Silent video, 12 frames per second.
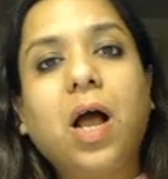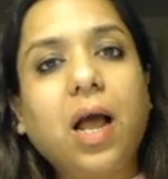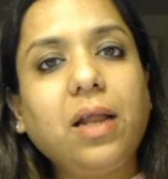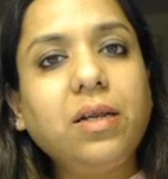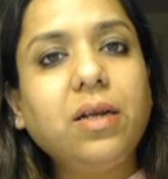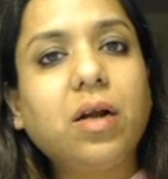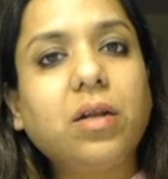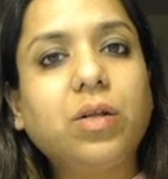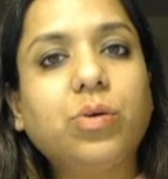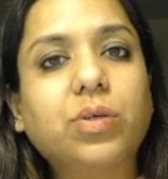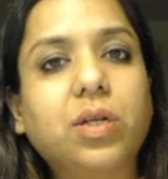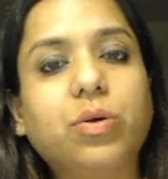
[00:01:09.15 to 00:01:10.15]
Hyaline
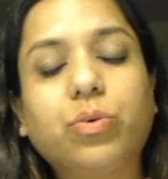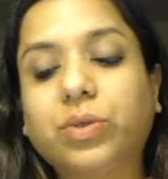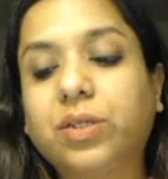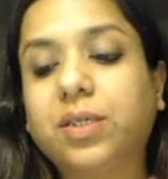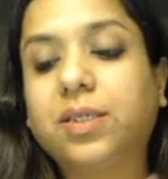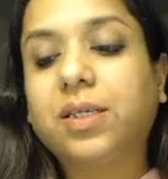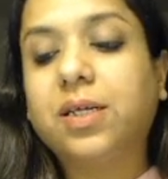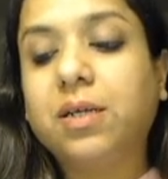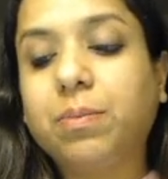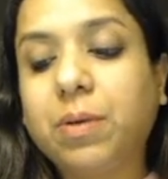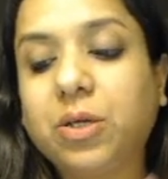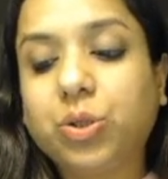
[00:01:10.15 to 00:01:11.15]
arteriosclerosis is seen
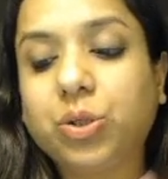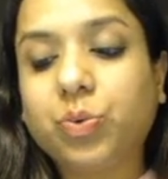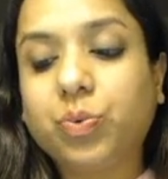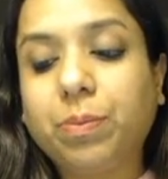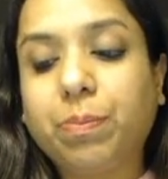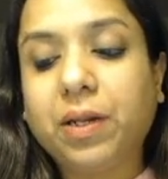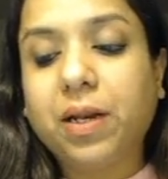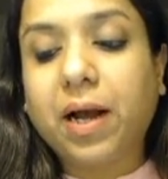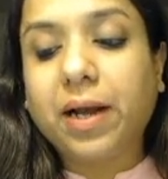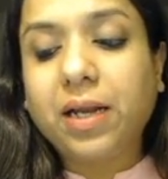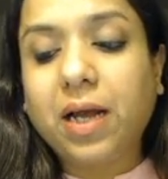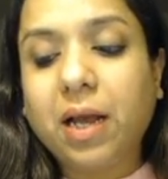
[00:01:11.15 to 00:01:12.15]
in patients with
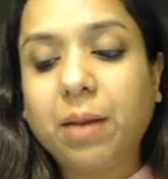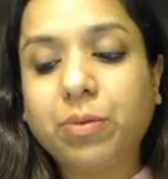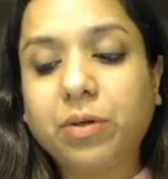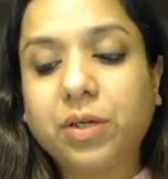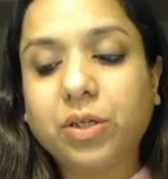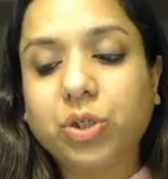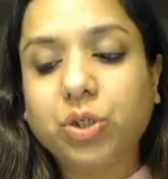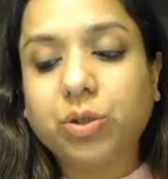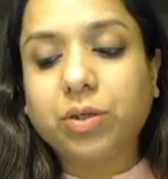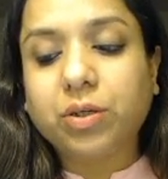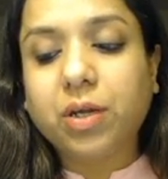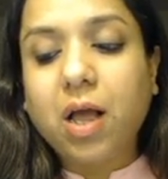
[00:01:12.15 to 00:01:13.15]
benign
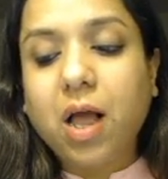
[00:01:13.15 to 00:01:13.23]
hypertension,